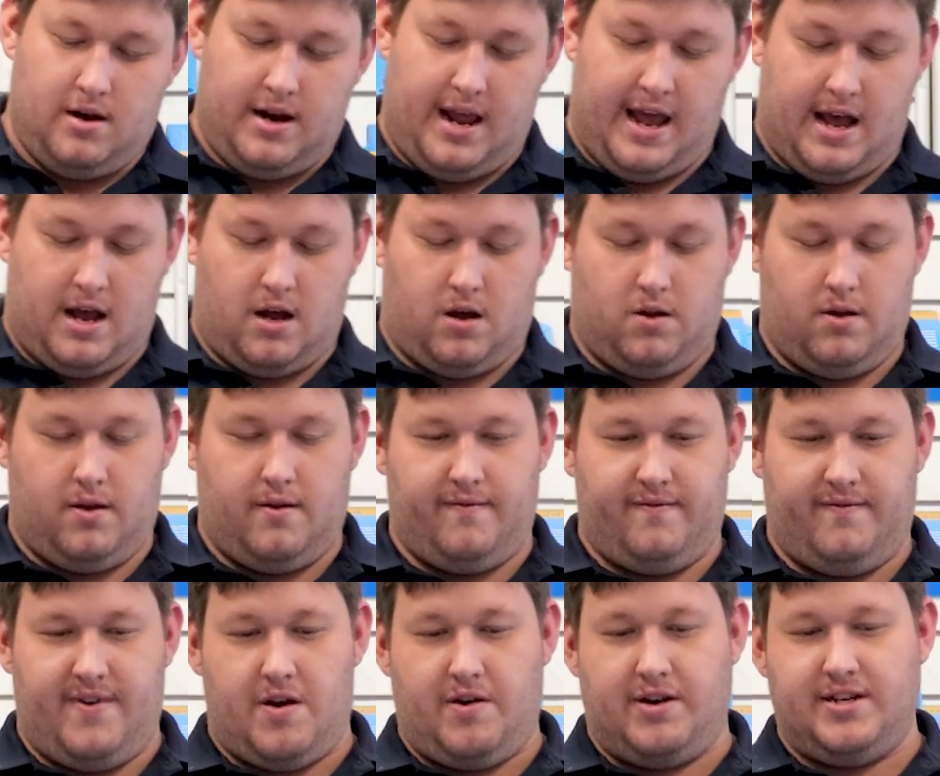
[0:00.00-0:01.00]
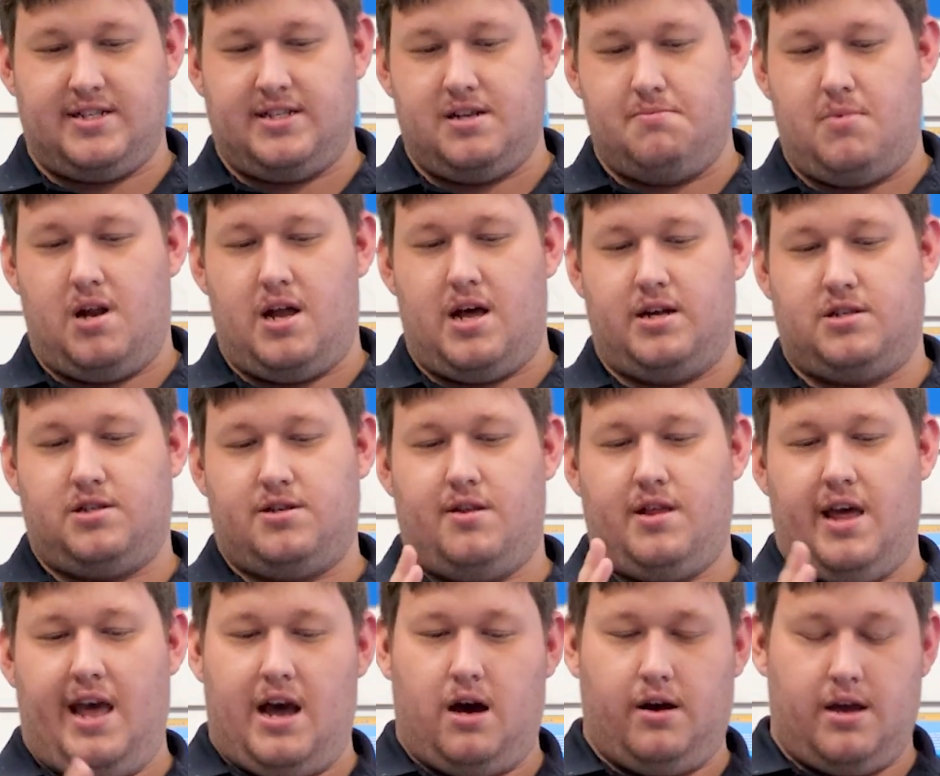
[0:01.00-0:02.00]
Now, very similar to
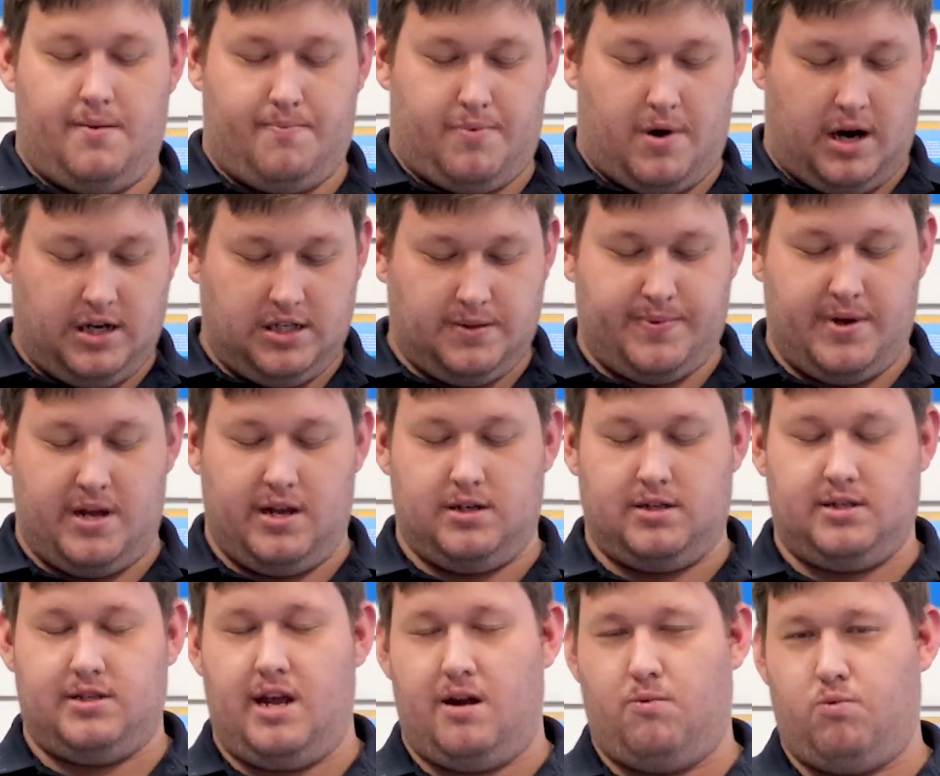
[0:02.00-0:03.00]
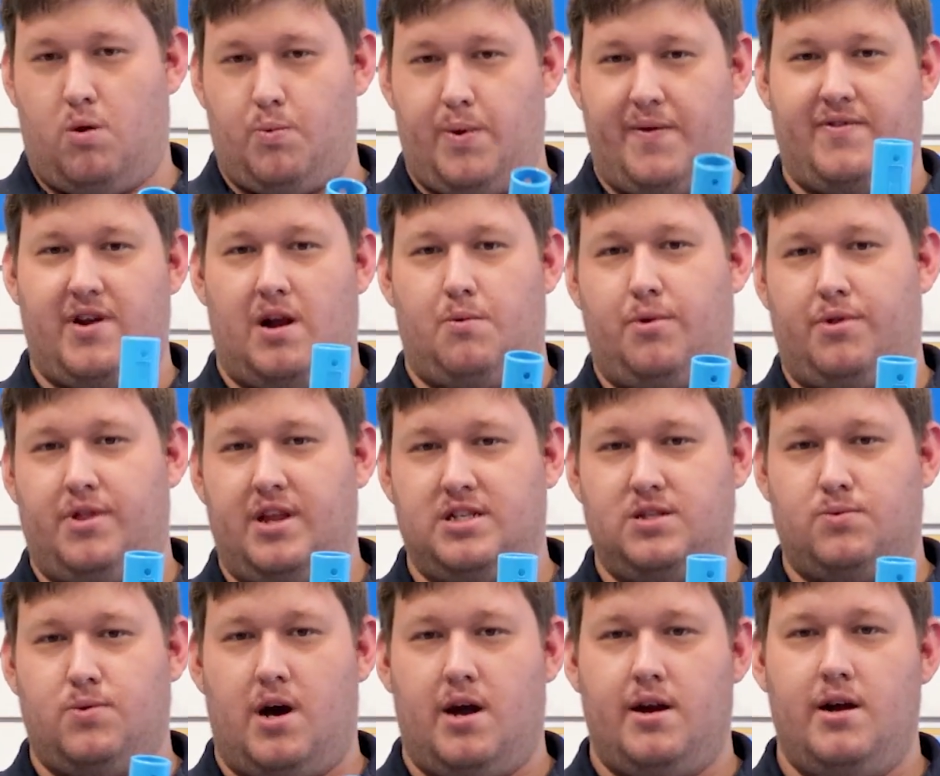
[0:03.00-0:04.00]
the algae brush, but instead what we've done with
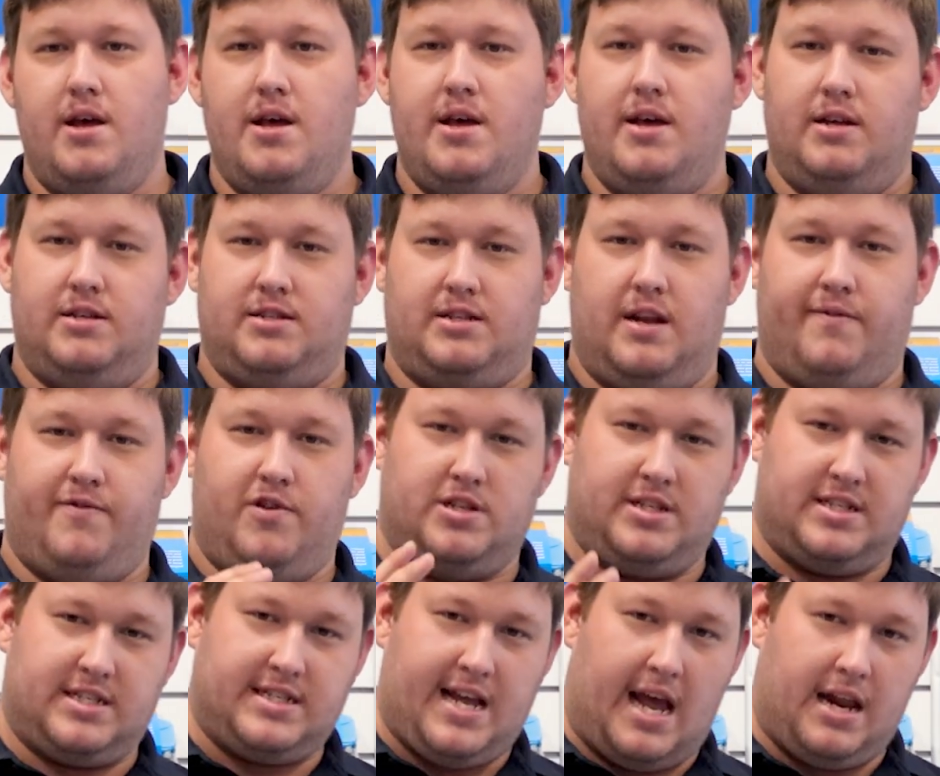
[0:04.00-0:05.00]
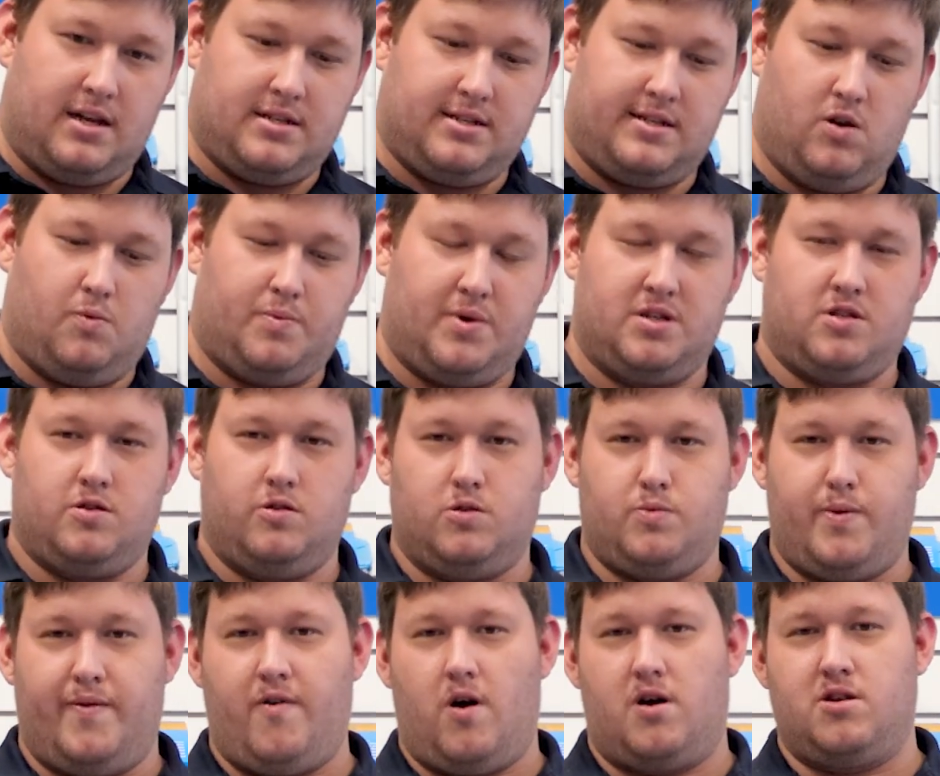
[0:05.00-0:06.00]
this one, instead of using stainless steel
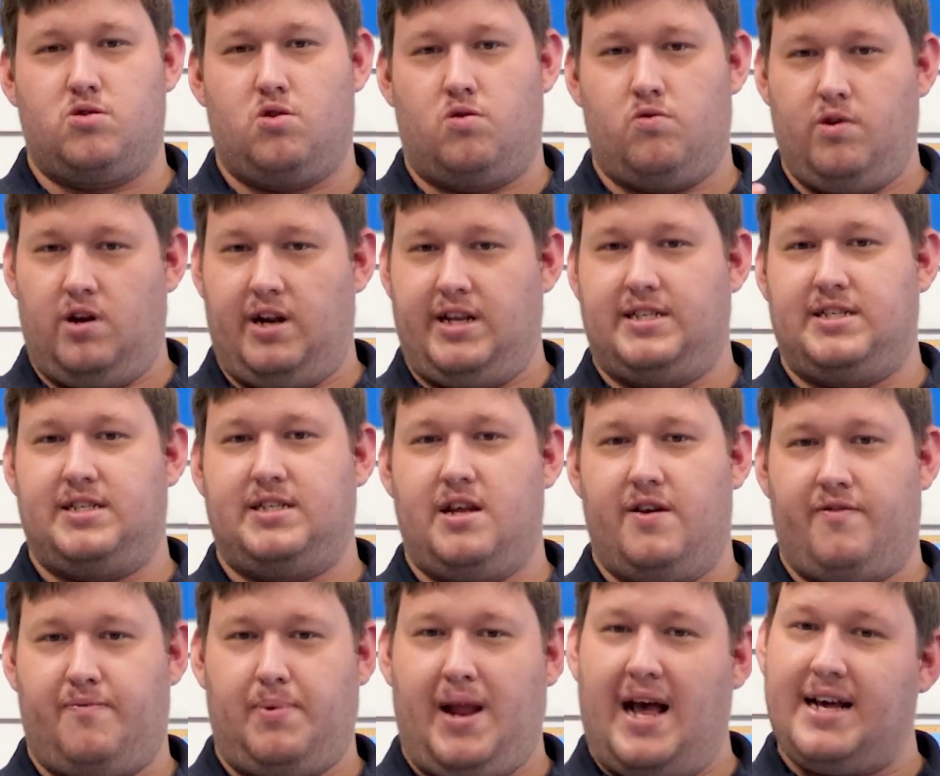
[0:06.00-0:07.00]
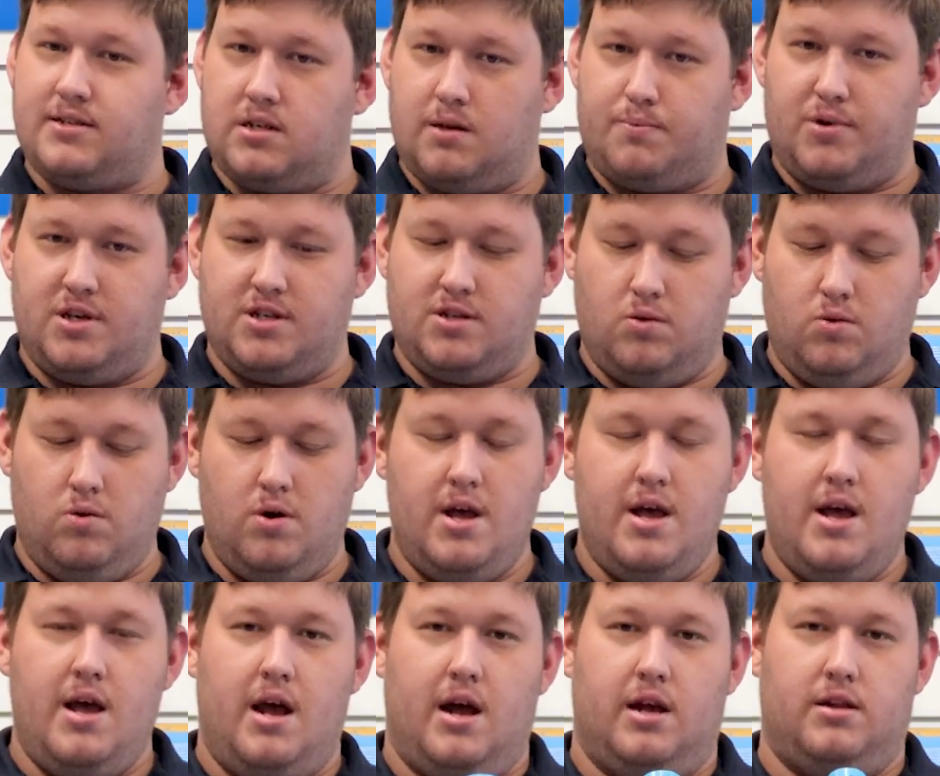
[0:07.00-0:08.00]
bristles, we've gone to a really stiff plastic bristle,
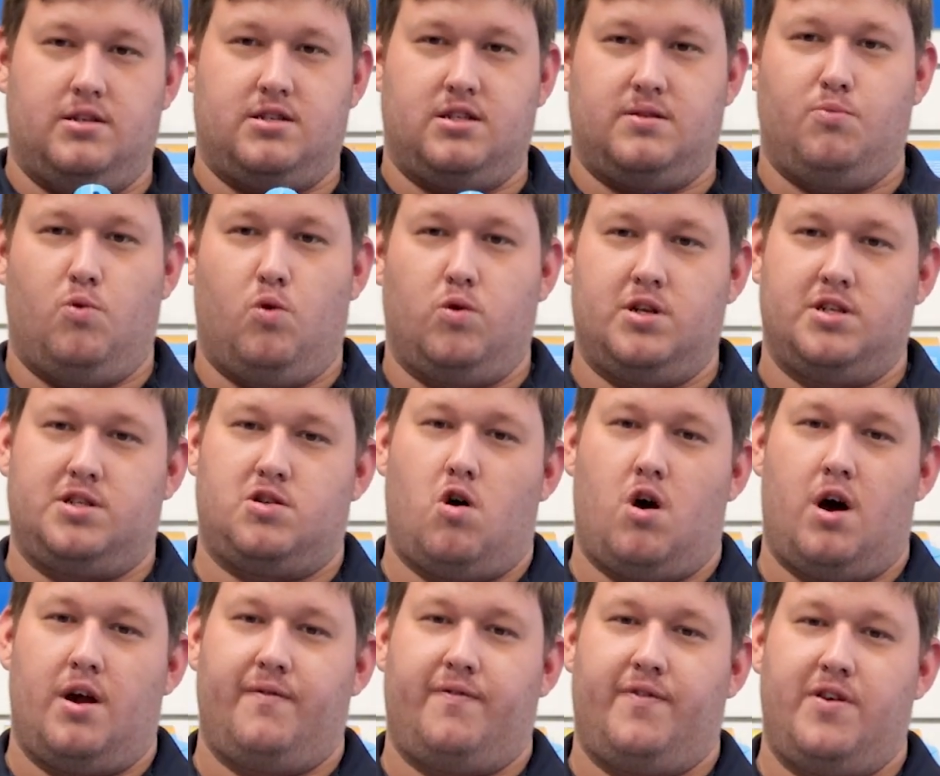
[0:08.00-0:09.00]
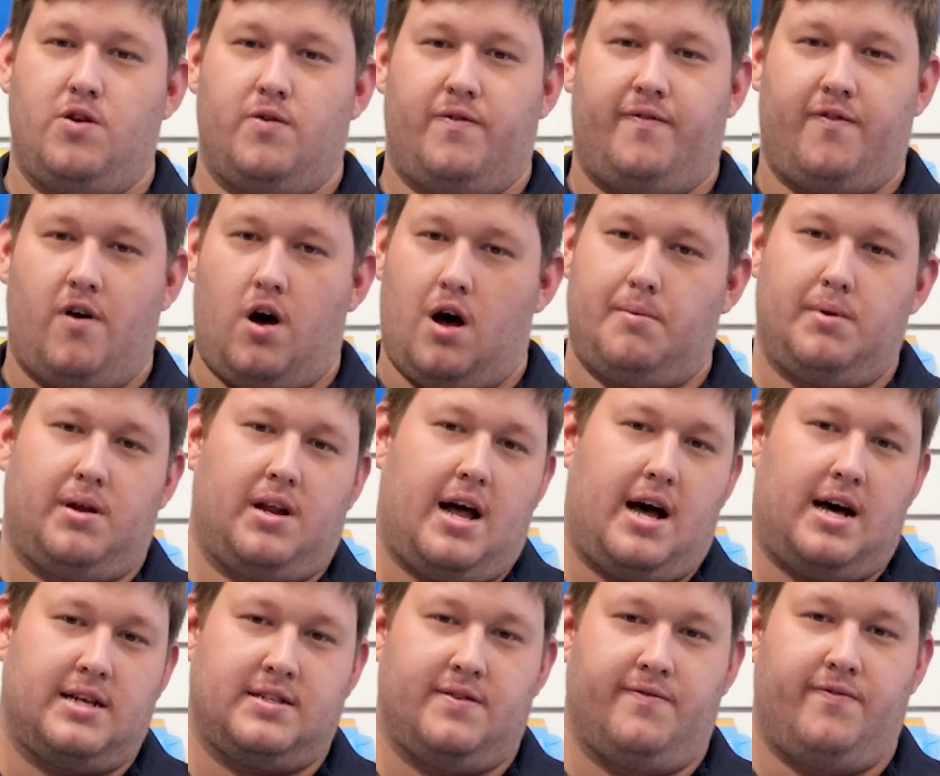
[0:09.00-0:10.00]
and this is more designed for your
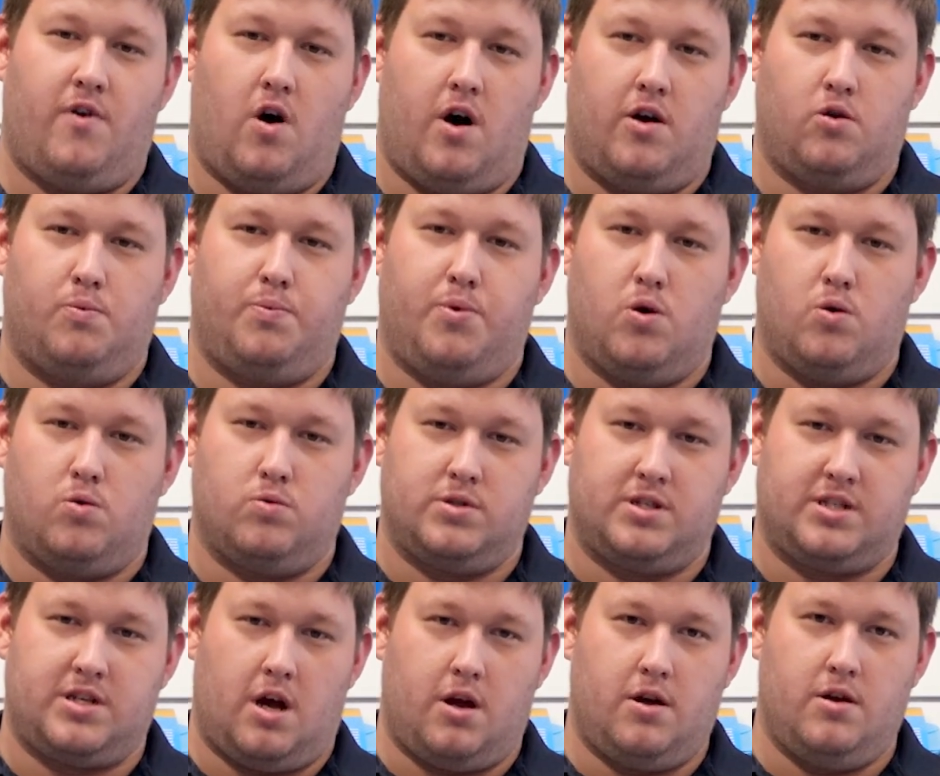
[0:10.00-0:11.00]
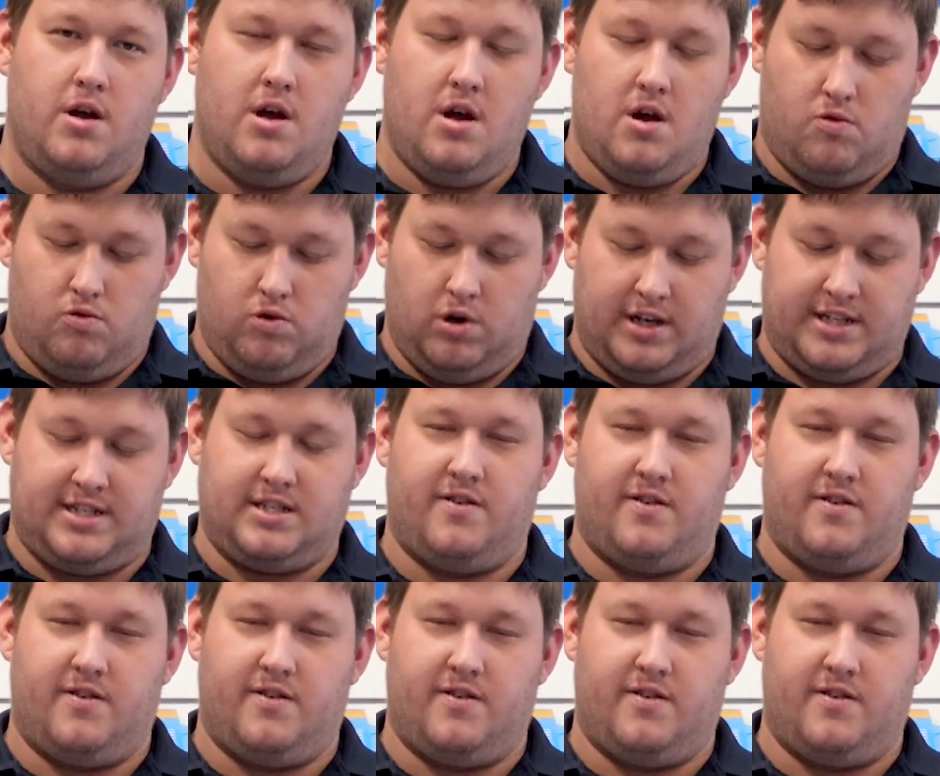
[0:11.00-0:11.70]
fiberglass and vinyl pools. So really